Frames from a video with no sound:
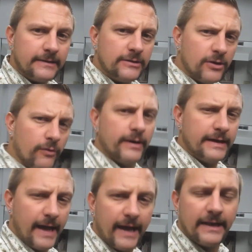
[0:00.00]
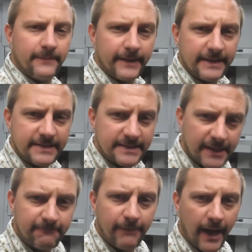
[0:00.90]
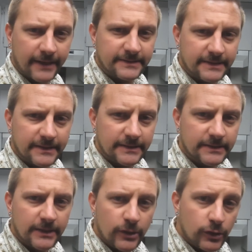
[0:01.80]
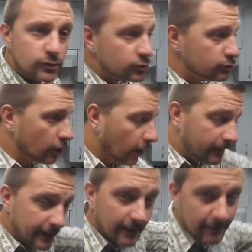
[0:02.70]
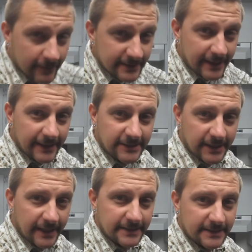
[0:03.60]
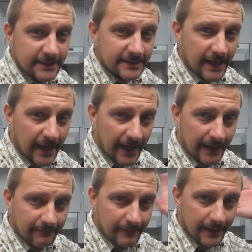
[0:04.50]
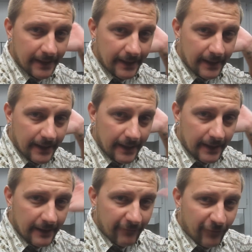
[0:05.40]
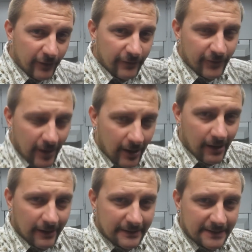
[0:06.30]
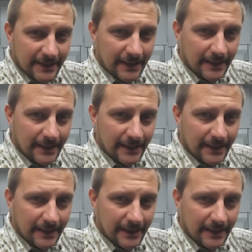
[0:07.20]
go into anybody's sub boxes. So nobody knows that I changed the time for the vlogs.